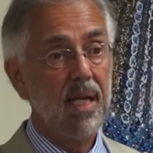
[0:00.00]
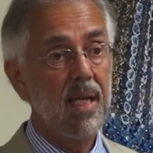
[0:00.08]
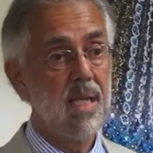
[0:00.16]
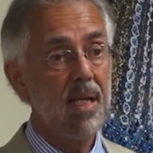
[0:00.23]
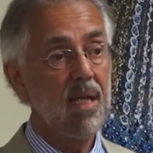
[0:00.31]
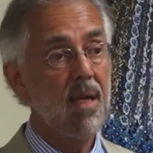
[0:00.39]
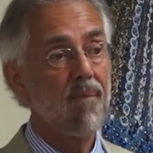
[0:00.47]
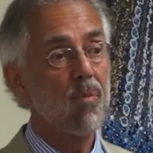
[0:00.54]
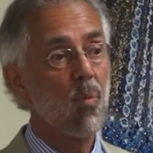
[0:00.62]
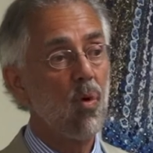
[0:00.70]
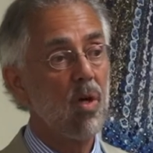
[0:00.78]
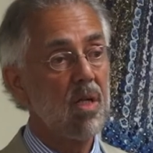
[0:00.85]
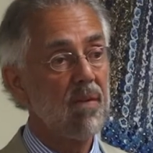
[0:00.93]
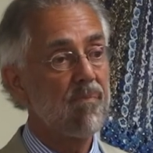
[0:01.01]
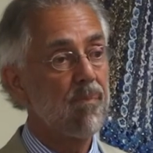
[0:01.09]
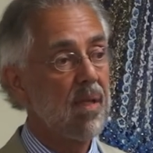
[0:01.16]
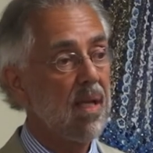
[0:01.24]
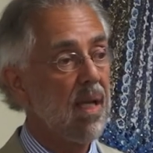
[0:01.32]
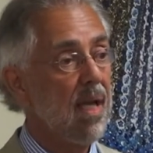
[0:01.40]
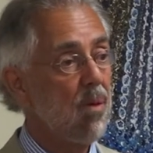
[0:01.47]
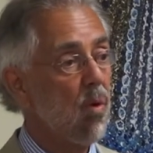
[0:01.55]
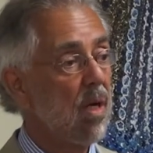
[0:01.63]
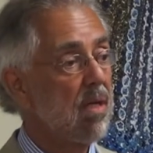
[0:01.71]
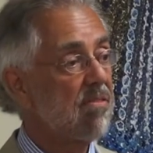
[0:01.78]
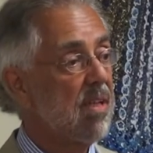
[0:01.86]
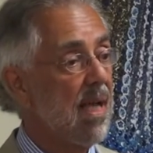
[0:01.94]
He would
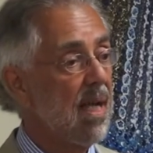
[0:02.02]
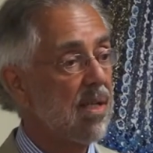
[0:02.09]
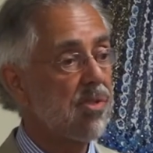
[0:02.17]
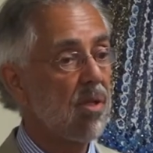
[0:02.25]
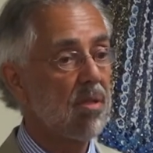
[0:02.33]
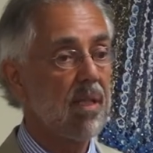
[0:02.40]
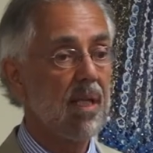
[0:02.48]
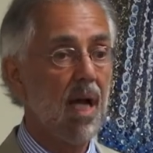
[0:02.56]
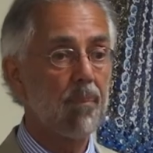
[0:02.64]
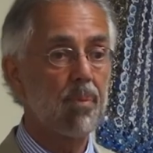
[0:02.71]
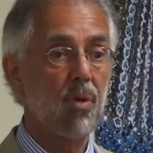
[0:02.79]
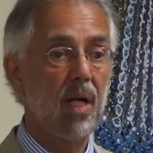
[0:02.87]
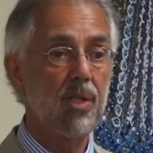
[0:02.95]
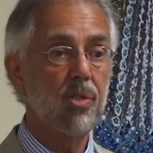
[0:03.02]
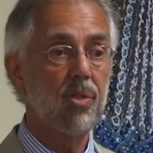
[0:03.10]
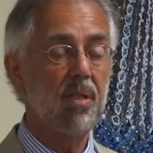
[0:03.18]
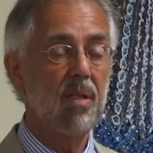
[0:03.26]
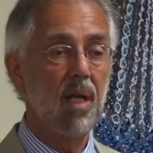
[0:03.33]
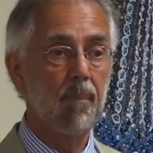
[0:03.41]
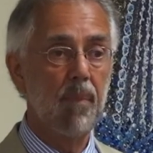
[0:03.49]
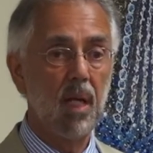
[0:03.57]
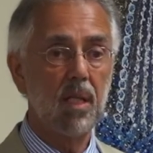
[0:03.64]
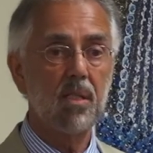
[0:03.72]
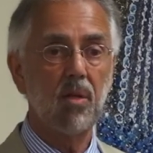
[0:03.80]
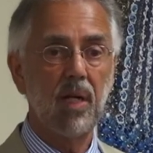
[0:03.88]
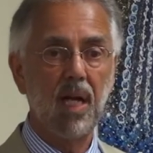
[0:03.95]
have canceled the operation, a
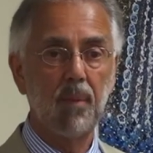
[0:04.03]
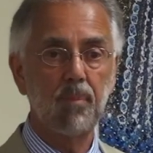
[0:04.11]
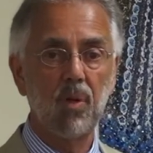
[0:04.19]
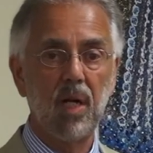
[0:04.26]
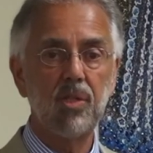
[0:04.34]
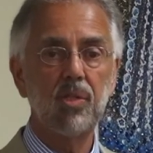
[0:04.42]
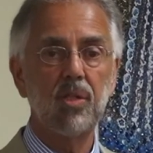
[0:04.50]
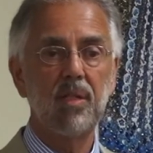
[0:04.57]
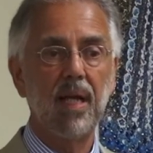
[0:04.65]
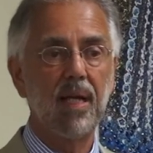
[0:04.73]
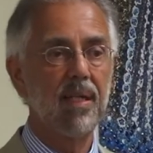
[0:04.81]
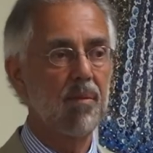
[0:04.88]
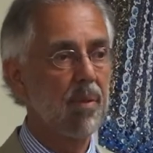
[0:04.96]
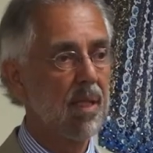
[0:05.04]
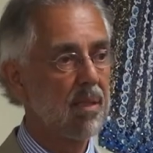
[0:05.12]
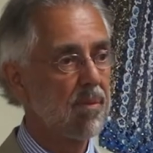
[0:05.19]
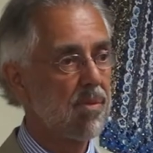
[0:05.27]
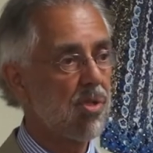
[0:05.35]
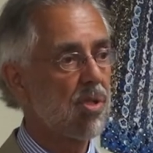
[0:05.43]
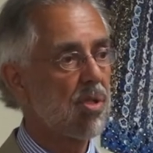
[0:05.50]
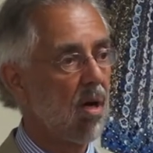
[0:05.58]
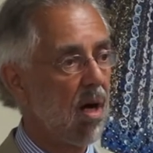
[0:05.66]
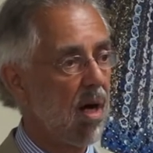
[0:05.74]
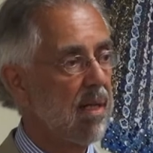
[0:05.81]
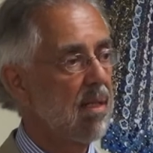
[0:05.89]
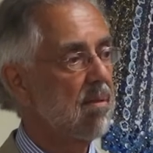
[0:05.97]
military operation that had been
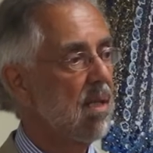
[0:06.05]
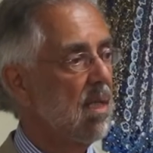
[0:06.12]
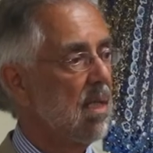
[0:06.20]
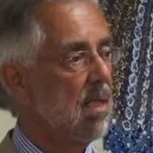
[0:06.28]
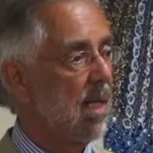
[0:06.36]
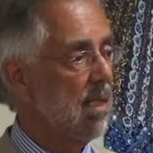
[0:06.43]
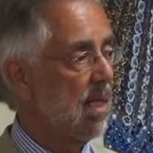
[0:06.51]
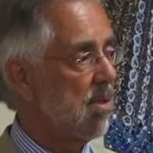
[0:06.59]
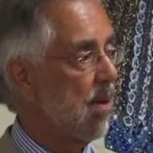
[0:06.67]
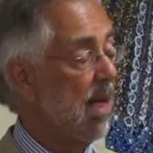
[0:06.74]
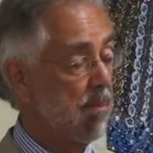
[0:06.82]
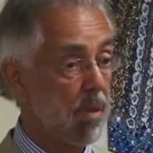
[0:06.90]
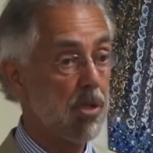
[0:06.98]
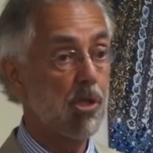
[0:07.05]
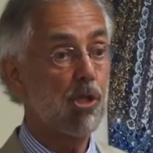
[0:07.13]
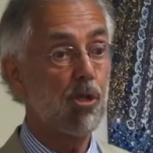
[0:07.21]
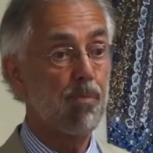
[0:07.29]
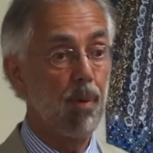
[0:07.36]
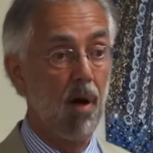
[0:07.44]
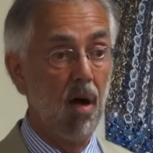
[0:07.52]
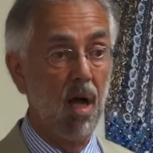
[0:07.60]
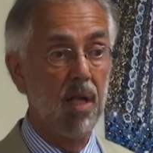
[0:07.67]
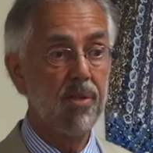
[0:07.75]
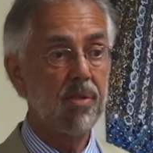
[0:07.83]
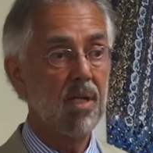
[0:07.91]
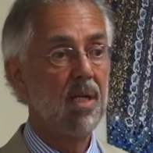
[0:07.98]
started, that had been
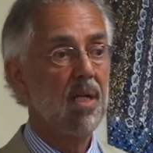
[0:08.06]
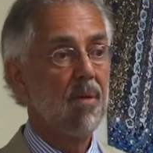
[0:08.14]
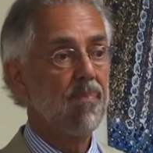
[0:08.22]
spawned